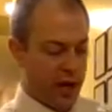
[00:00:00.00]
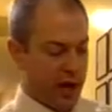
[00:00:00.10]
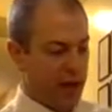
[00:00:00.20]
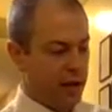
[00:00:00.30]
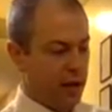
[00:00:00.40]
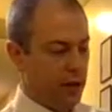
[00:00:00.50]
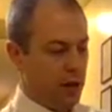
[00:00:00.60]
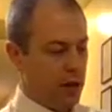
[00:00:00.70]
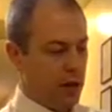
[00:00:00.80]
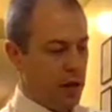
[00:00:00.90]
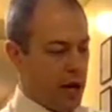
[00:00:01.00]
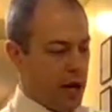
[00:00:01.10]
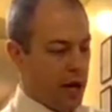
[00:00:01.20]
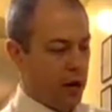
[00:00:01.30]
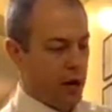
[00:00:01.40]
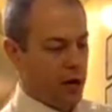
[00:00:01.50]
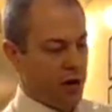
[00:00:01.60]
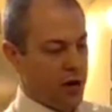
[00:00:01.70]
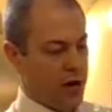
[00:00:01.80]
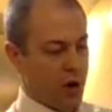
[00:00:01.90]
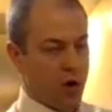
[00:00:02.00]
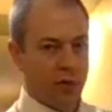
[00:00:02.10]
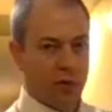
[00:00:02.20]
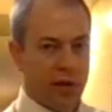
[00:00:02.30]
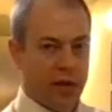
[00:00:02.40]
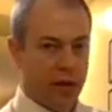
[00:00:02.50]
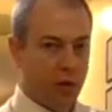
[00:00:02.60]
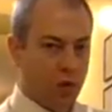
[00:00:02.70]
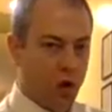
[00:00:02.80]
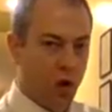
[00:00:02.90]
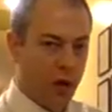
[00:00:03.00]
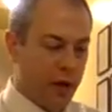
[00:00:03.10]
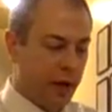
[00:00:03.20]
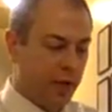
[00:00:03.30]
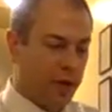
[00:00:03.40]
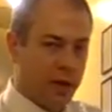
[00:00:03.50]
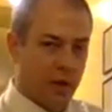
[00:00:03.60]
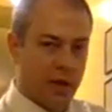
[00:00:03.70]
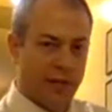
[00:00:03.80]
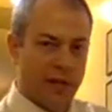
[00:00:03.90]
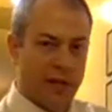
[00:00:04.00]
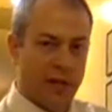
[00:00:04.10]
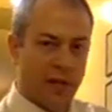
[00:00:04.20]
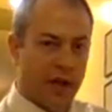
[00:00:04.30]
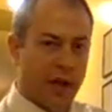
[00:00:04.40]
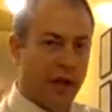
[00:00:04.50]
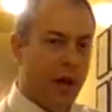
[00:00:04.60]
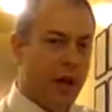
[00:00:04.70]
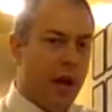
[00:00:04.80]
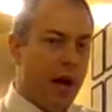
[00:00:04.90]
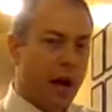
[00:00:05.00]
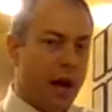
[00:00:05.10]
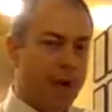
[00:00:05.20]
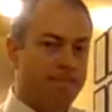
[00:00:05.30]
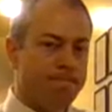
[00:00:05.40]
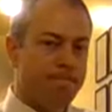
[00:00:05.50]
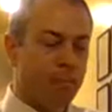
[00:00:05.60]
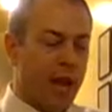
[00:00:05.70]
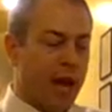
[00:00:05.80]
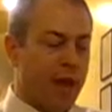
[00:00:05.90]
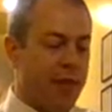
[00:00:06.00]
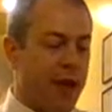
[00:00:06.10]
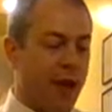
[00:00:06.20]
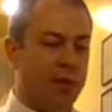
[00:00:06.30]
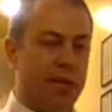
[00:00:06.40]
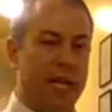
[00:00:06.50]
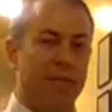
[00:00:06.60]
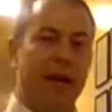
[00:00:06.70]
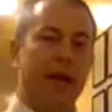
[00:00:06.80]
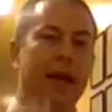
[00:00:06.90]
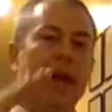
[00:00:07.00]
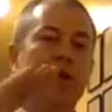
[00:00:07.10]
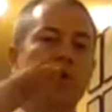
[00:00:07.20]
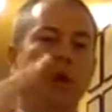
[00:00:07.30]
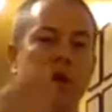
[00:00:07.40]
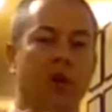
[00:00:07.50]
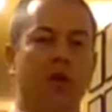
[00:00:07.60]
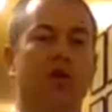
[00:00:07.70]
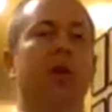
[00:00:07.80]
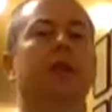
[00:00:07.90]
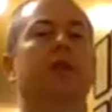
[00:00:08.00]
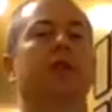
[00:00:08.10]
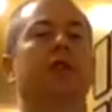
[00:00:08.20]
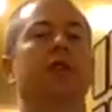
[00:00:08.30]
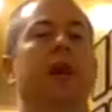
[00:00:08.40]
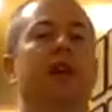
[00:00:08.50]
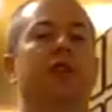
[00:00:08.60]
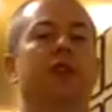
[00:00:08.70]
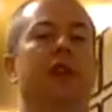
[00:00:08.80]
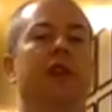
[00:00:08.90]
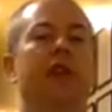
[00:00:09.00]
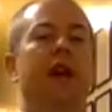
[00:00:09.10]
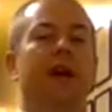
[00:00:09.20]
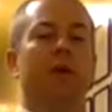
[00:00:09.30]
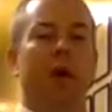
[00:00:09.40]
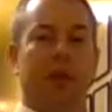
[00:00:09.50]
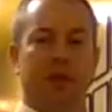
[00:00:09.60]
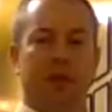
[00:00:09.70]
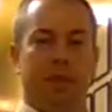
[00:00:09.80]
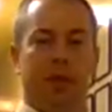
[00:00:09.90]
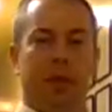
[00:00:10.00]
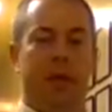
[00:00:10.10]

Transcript: your head there and your neck over the roll here. It's a little tough to see on the video. And that helps to keep that natural curve or that good posture in your neck while you're sleeping.